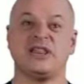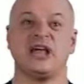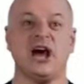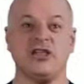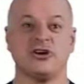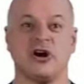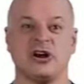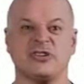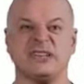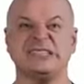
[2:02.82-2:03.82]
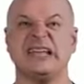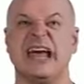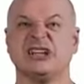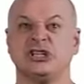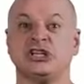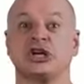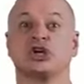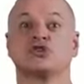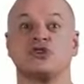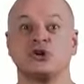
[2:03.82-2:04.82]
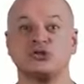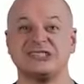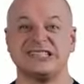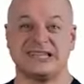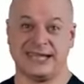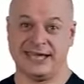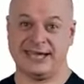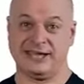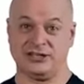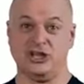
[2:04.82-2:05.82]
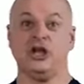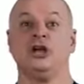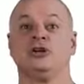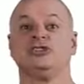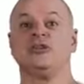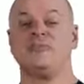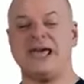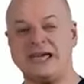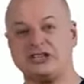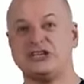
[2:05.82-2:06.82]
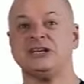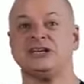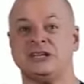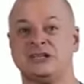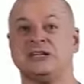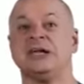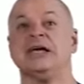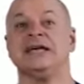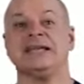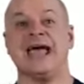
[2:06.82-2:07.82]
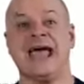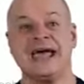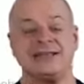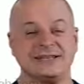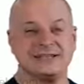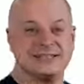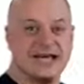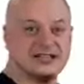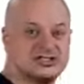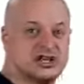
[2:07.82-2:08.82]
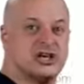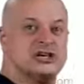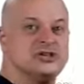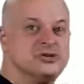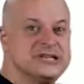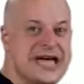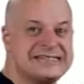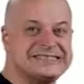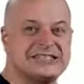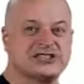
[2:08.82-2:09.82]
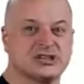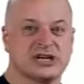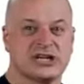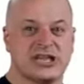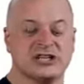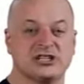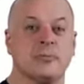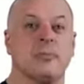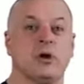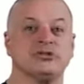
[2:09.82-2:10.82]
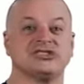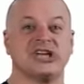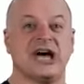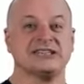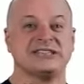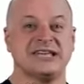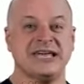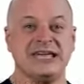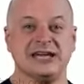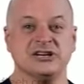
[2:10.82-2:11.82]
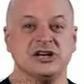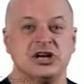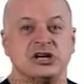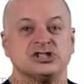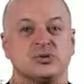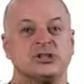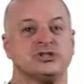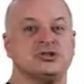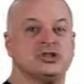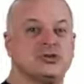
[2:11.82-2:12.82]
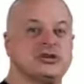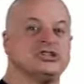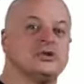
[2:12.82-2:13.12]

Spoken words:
other arteries, it actually necrosed the hand because the patient needed an Allen test to test the circulation of both sides of the hand. So what you do is you